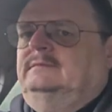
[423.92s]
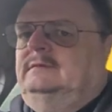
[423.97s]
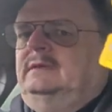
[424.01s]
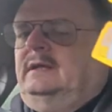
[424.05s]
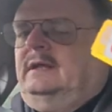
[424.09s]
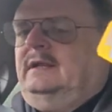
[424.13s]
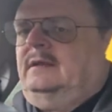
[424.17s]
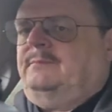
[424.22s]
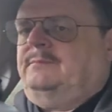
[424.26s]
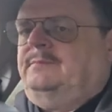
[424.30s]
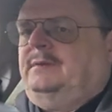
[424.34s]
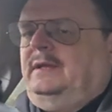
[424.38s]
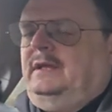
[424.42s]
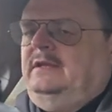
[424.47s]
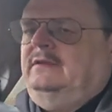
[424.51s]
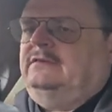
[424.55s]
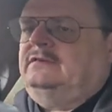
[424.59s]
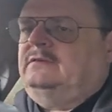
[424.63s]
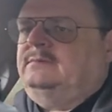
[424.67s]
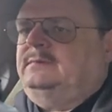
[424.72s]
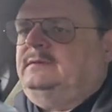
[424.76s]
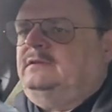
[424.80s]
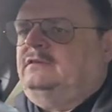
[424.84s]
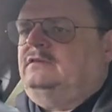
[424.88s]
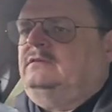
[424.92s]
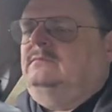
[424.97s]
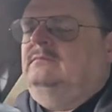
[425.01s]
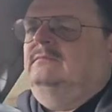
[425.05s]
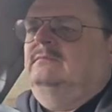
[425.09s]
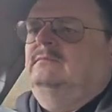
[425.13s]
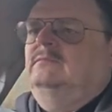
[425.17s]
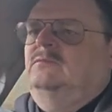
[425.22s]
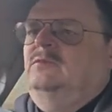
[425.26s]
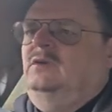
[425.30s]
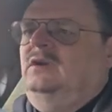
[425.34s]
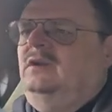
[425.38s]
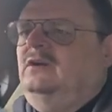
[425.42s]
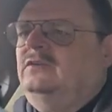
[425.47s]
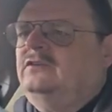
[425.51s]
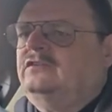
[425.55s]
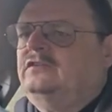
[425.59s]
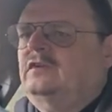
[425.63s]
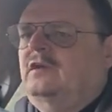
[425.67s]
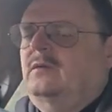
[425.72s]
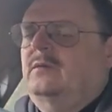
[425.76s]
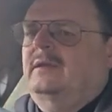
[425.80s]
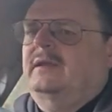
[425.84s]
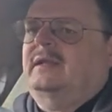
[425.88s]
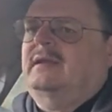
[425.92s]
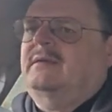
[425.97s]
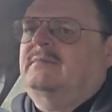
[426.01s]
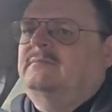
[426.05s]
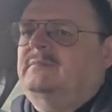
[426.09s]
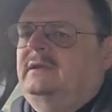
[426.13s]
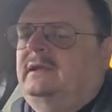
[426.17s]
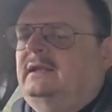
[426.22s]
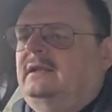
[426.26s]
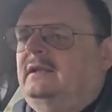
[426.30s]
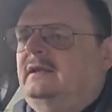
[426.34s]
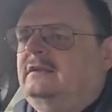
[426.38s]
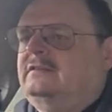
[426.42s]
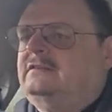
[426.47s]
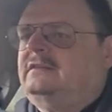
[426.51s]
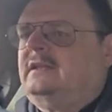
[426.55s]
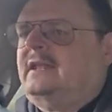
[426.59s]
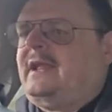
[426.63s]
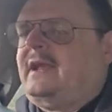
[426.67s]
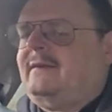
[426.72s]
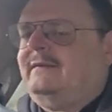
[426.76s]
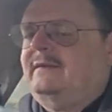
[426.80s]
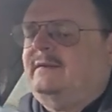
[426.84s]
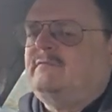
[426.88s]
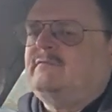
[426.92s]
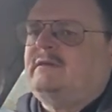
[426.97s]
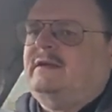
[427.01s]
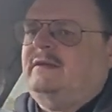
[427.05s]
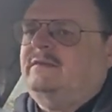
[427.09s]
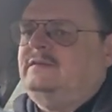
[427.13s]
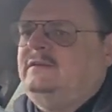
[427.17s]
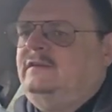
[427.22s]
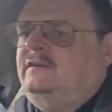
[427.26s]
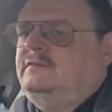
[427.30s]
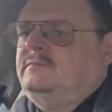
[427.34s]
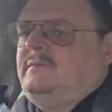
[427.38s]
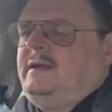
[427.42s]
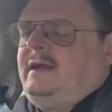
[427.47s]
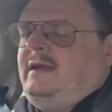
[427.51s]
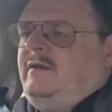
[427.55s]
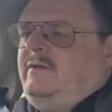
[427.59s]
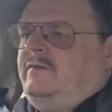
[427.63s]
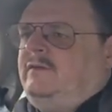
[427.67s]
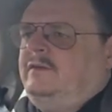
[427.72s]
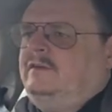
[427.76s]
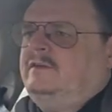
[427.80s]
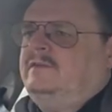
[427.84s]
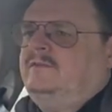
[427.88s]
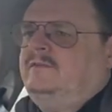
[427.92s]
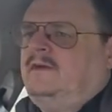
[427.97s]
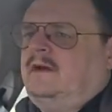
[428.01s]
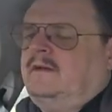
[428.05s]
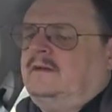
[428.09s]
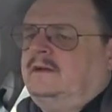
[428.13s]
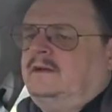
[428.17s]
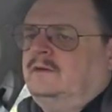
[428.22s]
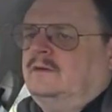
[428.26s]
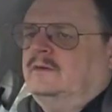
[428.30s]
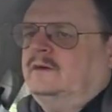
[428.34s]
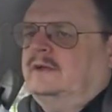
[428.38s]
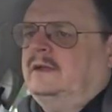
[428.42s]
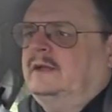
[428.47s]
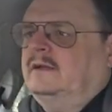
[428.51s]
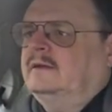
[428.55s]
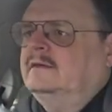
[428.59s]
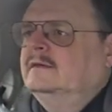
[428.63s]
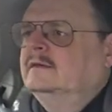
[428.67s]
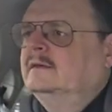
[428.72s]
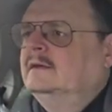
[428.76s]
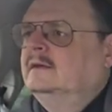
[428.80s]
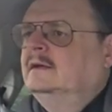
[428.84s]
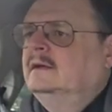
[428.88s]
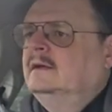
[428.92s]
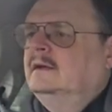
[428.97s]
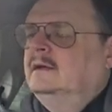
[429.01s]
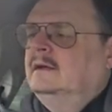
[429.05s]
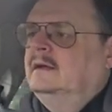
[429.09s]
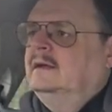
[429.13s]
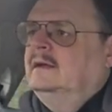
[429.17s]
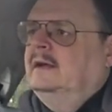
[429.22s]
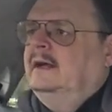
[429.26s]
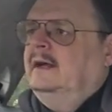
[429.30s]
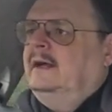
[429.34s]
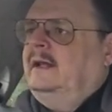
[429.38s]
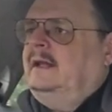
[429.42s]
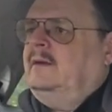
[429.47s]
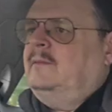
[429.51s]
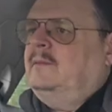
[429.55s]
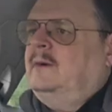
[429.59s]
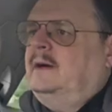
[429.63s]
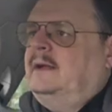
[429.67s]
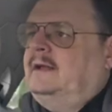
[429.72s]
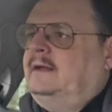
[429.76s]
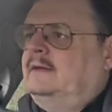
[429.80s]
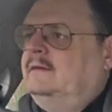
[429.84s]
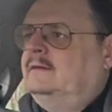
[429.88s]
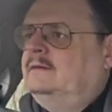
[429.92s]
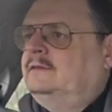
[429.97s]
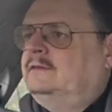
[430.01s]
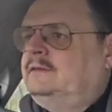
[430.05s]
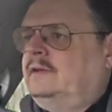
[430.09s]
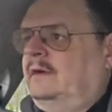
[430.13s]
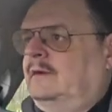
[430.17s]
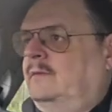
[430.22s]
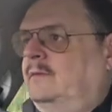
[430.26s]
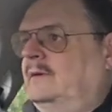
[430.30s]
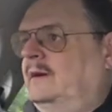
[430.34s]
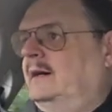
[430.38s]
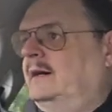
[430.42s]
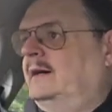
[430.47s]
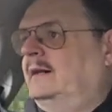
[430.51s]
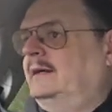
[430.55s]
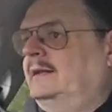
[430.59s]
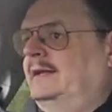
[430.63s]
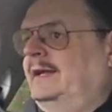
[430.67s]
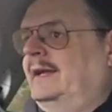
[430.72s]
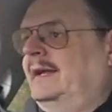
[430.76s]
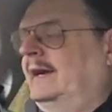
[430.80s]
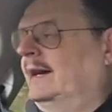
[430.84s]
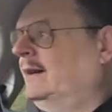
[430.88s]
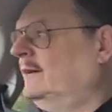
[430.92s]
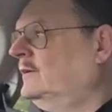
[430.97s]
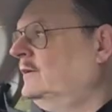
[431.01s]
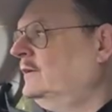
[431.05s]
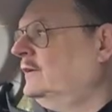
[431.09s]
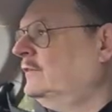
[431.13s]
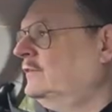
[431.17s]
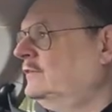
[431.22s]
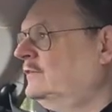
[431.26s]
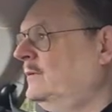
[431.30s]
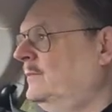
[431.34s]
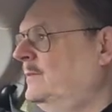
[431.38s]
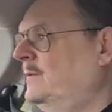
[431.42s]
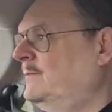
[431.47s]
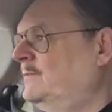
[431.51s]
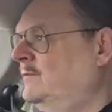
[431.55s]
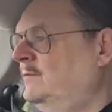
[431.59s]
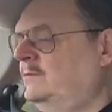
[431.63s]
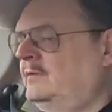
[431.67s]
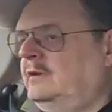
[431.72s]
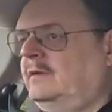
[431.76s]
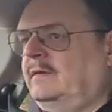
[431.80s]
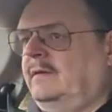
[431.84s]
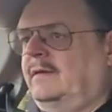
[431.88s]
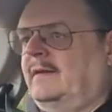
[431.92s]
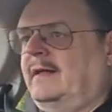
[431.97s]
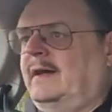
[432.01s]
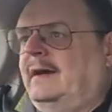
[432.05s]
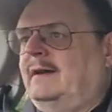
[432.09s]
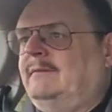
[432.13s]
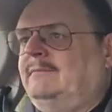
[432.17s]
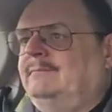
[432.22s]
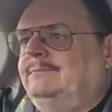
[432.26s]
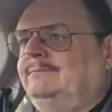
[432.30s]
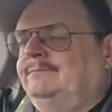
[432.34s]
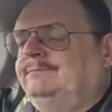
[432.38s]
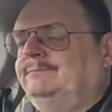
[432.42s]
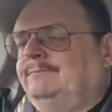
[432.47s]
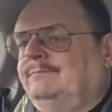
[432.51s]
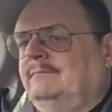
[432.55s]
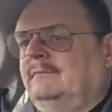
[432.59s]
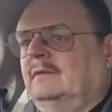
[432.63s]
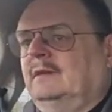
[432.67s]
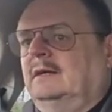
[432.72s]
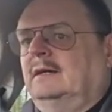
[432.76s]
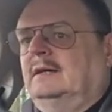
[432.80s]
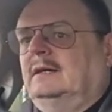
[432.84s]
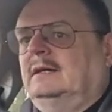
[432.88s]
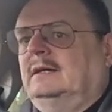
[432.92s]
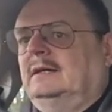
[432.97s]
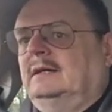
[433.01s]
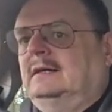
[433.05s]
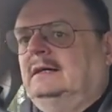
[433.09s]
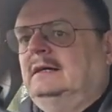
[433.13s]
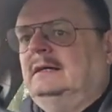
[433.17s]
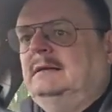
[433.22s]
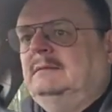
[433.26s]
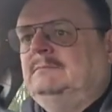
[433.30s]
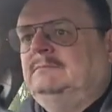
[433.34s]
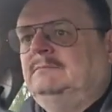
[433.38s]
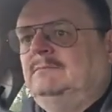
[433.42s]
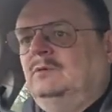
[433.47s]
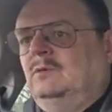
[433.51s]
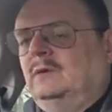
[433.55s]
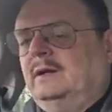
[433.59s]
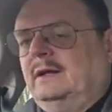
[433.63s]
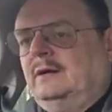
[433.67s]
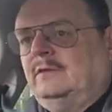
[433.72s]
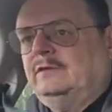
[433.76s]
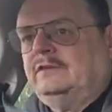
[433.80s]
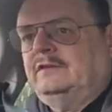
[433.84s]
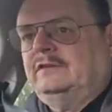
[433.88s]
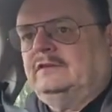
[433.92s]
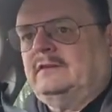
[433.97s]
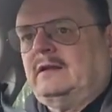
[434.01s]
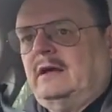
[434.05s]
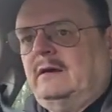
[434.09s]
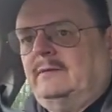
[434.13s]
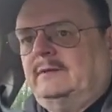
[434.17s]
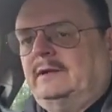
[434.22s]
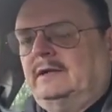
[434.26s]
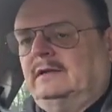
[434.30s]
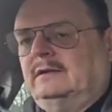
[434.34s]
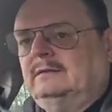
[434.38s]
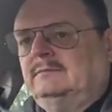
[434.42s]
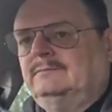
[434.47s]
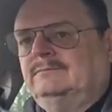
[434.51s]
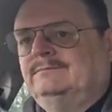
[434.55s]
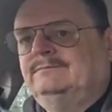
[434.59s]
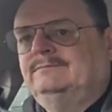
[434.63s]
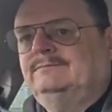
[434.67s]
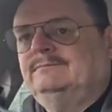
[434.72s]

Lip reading: and appears to be, well, not chewing him, but he likes to carry him around in his mouth. It's very annoying. Anyway, so yeah, I've got to stop him from doing that. What else is going on?